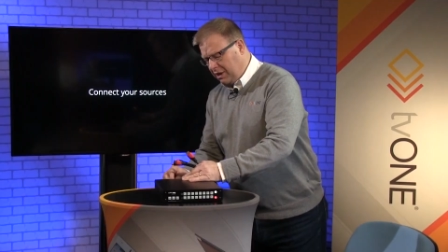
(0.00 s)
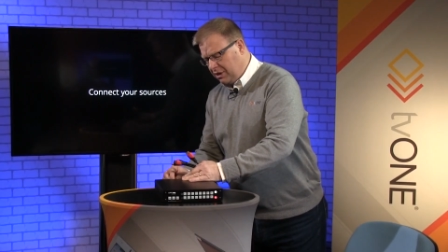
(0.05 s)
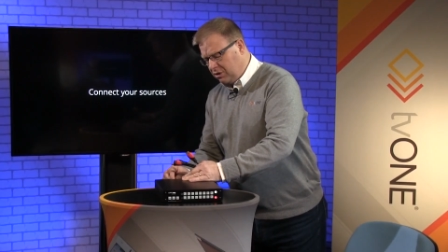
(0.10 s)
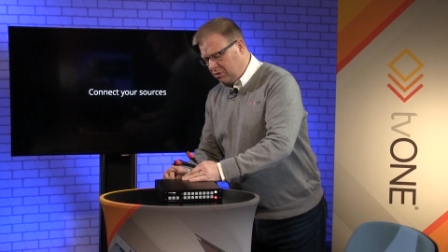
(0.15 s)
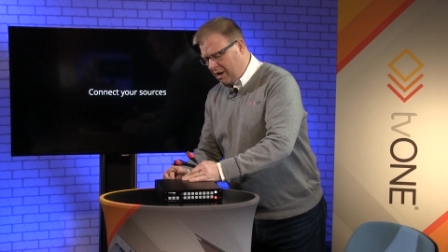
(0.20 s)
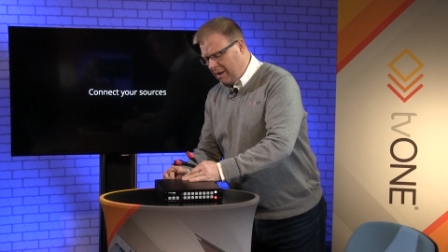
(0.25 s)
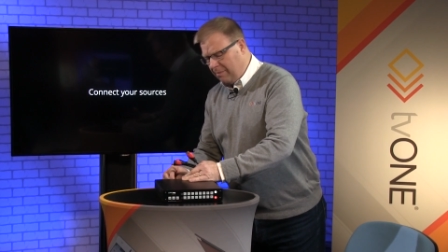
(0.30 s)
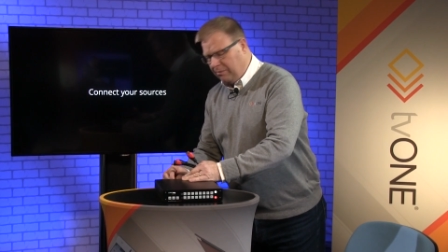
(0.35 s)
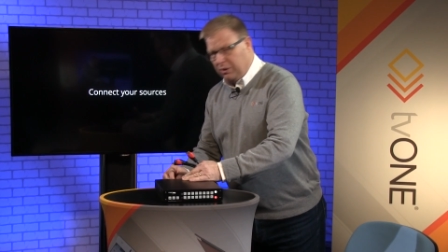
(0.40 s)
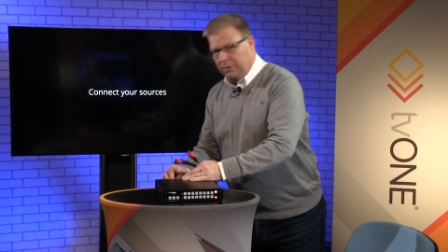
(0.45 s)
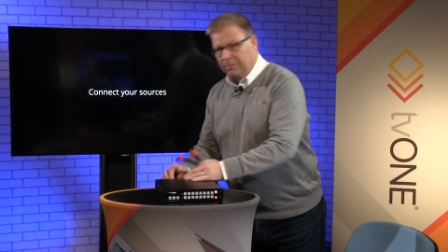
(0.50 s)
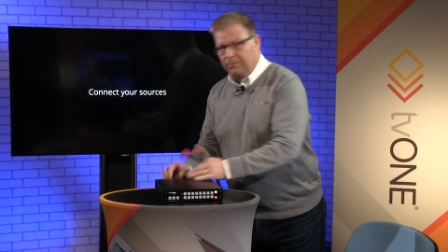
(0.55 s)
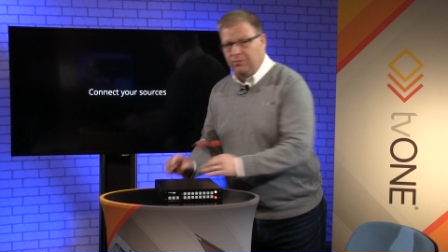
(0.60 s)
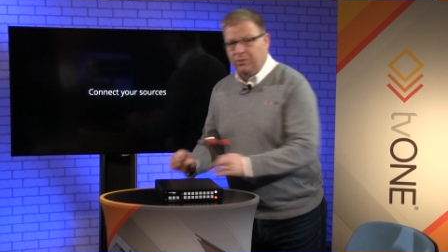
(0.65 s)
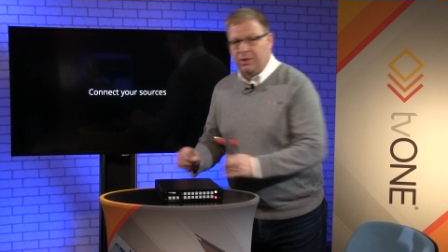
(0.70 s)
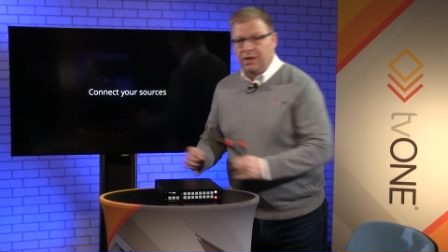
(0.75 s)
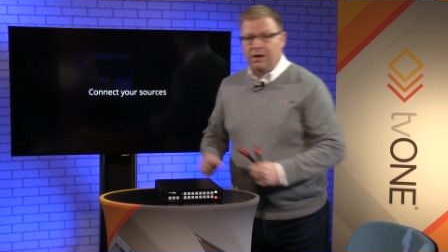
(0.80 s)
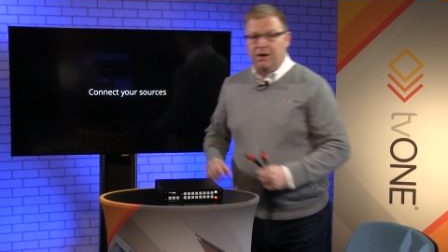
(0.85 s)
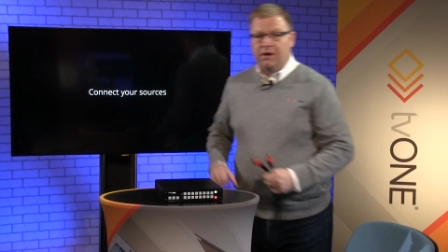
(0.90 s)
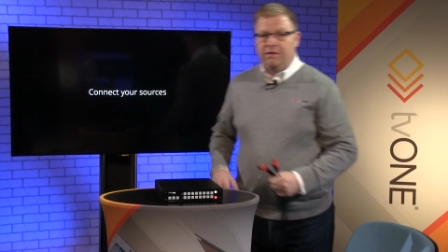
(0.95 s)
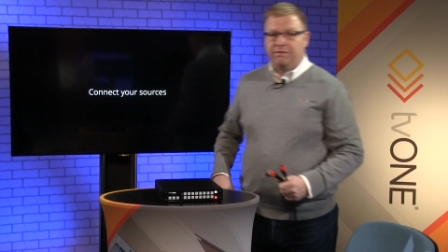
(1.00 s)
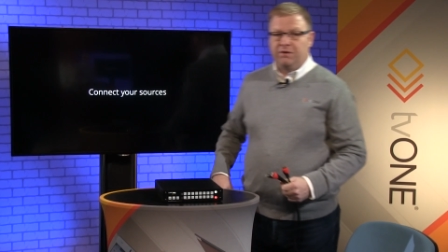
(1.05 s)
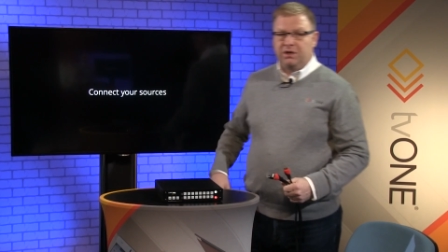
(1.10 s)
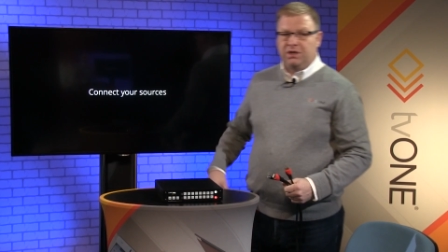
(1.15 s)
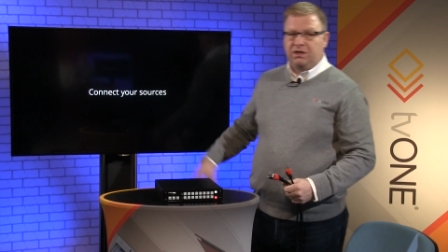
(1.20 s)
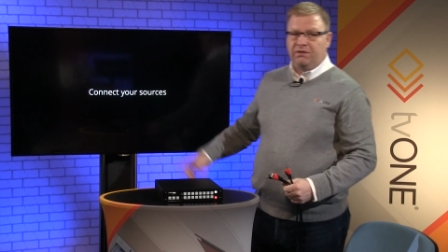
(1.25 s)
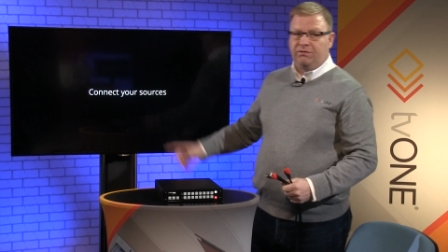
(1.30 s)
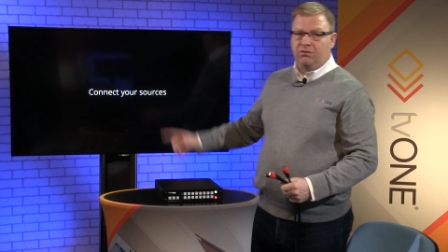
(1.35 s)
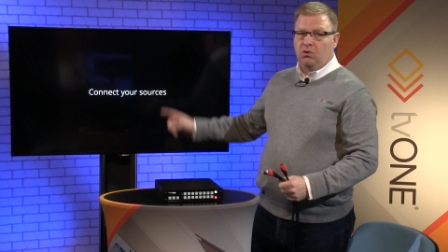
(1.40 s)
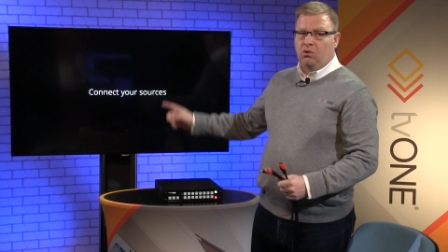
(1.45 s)
of things will happen.
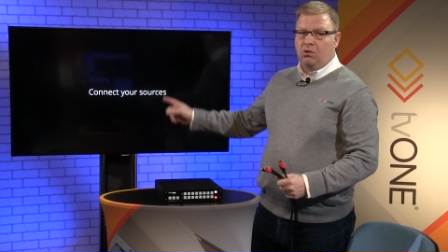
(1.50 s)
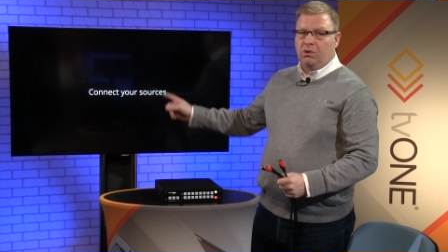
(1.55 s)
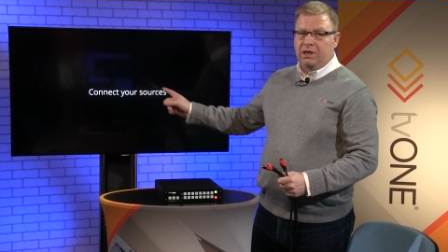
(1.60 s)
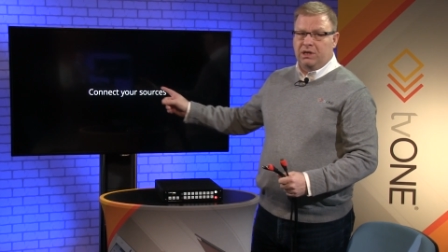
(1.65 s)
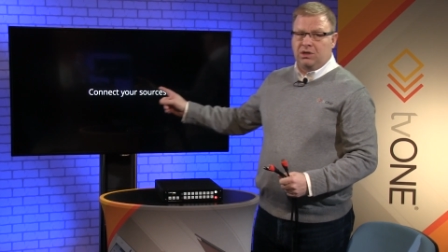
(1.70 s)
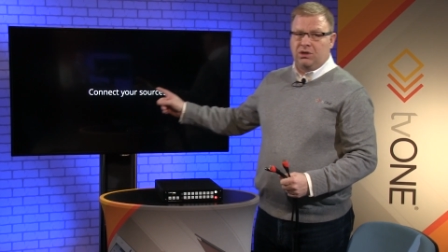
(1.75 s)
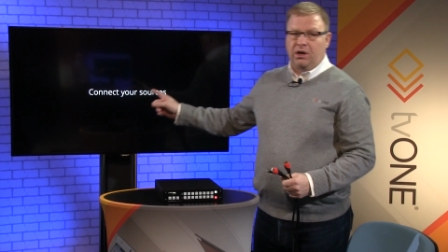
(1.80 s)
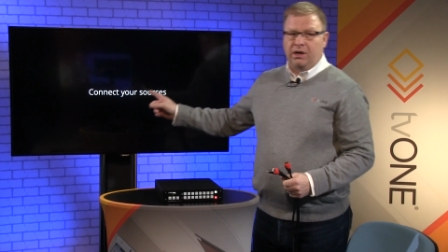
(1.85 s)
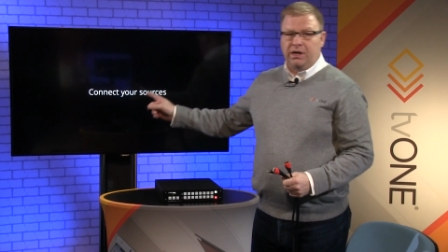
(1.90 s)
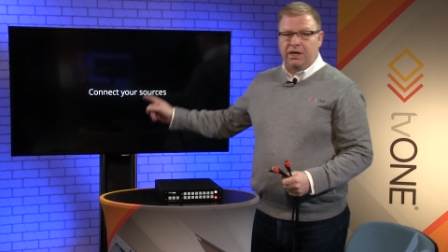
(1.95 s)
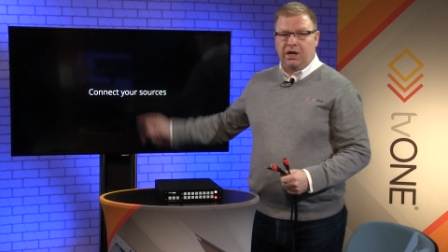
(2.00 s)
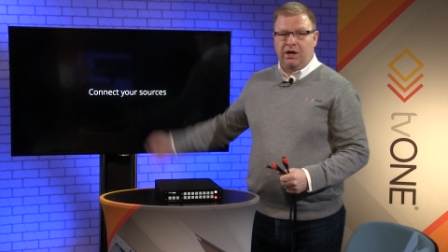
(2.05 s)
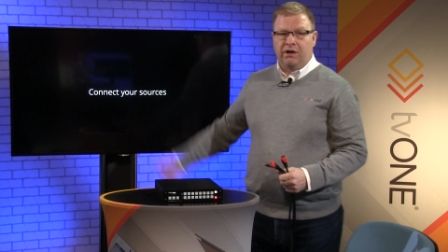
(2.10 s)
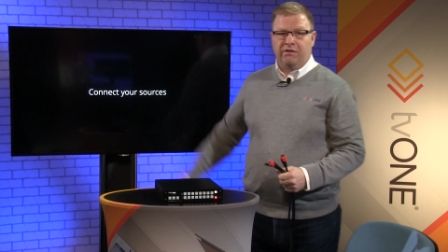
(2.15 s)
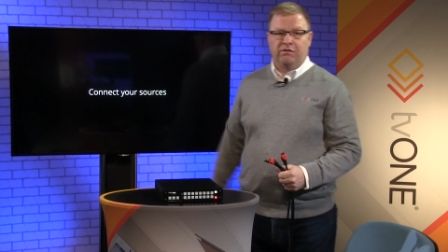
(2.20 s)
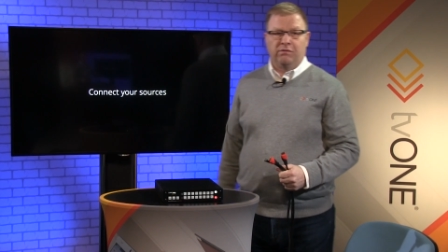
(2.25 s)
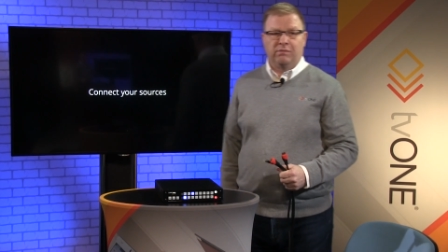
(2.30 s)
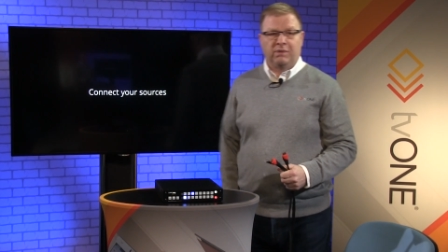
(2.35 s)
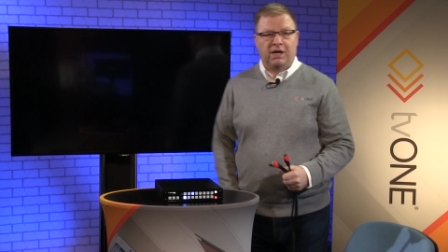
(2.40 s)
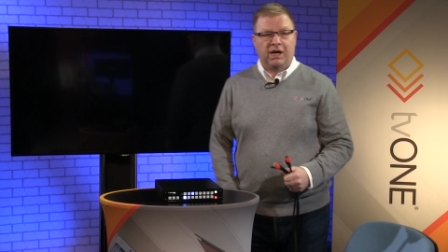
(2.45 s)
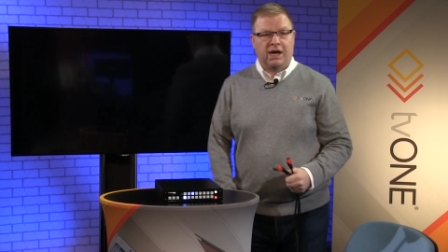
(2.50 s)
First of all, it's going to go from